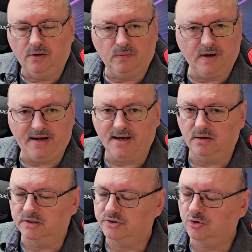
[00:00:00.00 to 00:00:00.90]
Right now
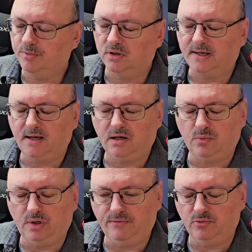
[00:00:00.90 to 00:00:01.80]
it's super loud. I
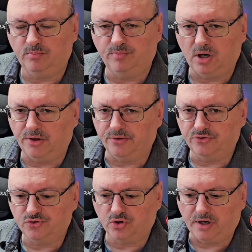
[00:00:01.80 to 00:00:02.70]
wouldn't even bother
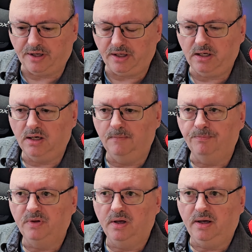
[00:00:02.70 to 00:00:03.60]
trying.
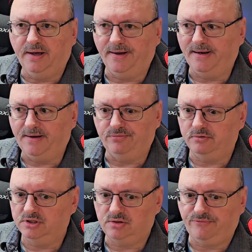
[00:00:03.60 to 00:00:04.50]
And after
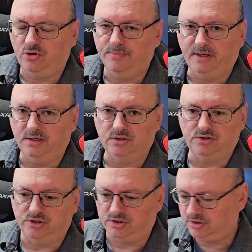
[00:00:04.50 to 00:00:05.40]
just a few minutes,
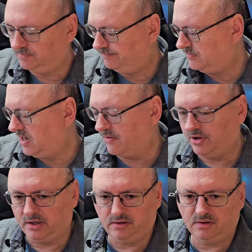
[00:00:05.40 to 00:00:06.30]

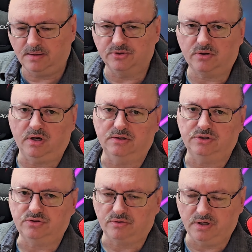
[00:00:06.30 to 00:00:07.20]
everything comes across the
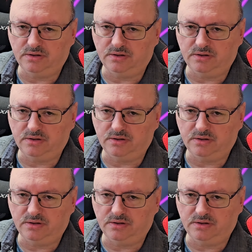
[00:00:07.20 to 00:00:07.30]
screen.